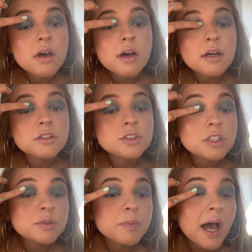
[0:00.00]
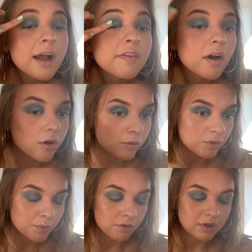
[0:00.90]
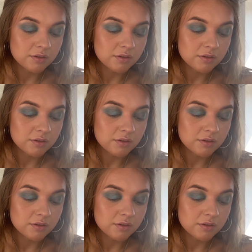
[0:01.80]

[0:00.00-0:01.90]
and just pack that on with my ring